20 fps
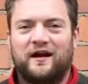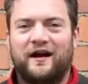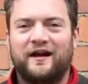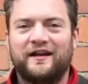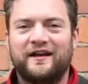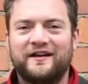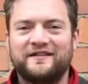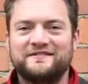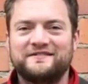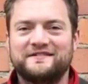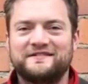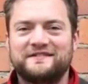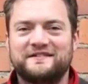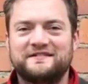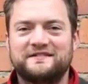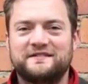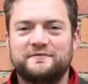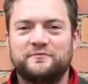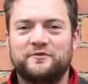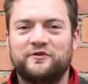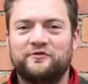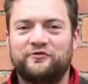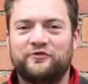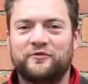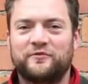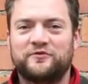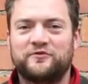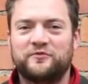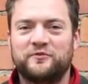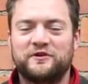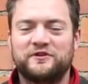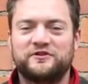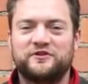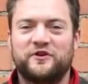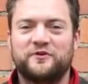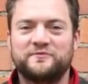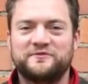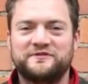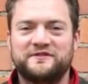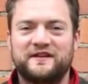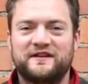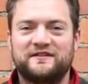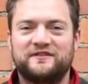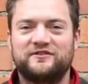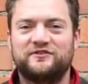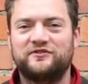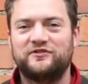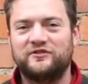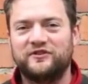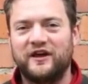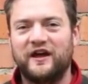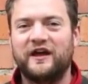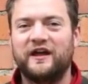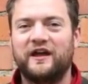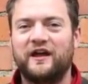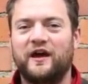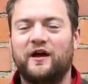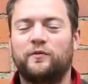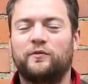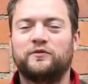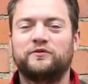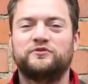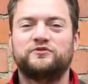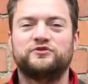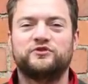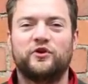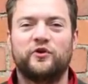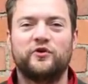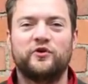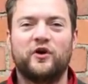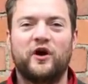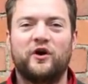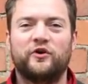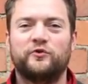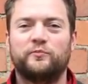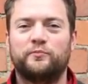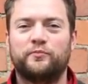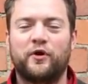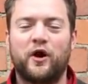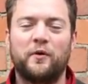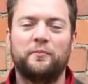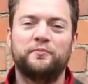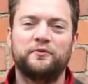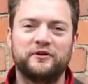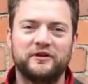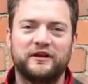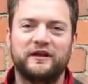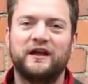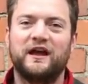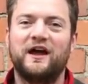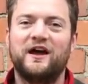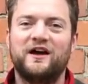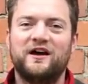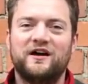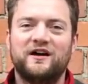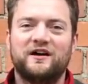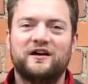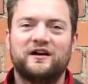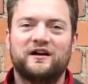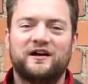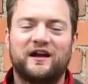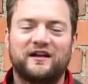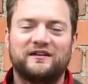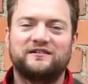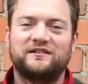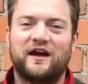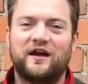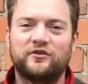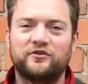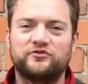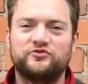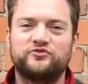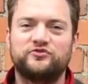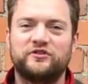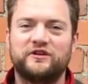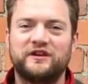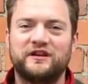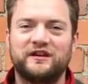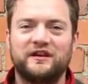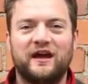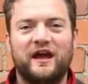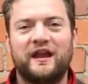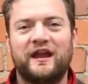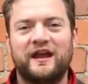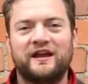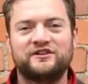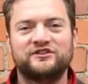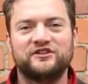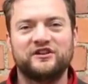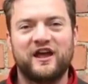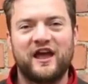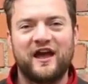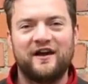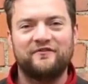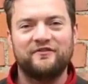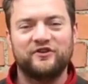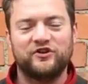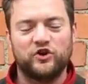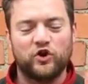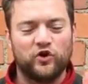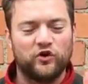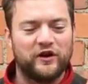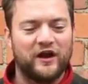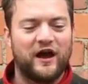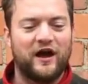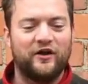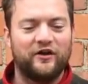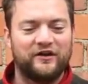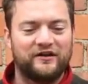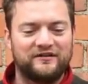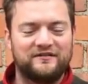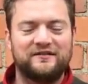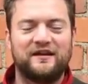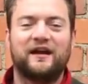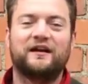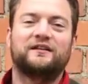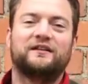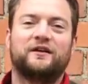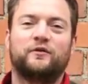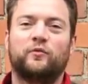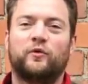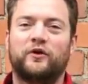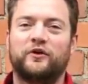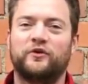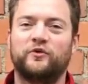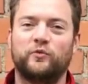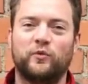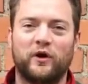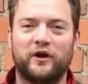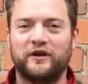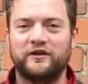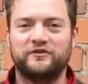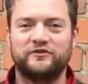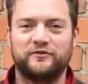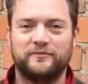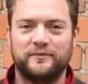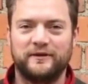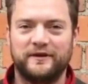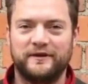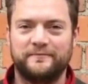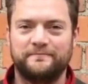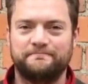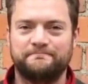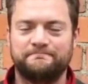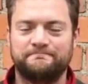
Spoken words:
Hi guys, this is Simeon from Swedish Homestead. Today I want to show you how to properly cut down a tree and actually have it go down exactly where you want it to be.